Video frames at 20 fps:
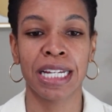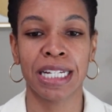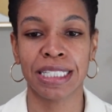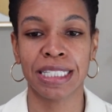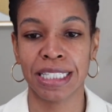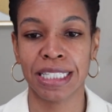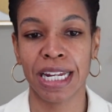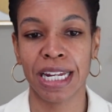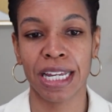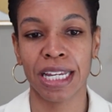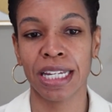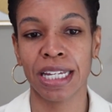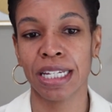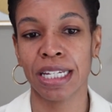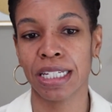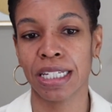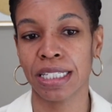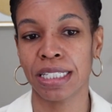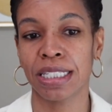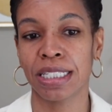And
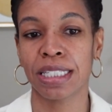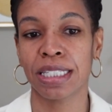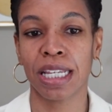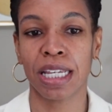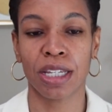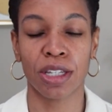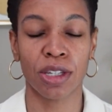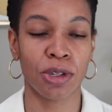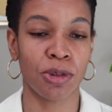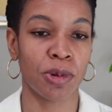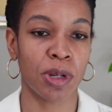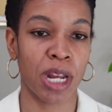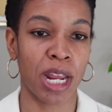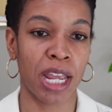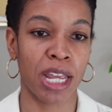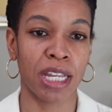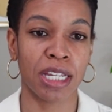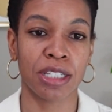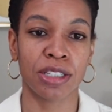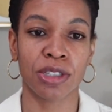today is a
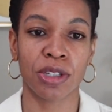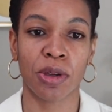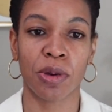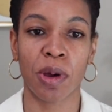Q&A.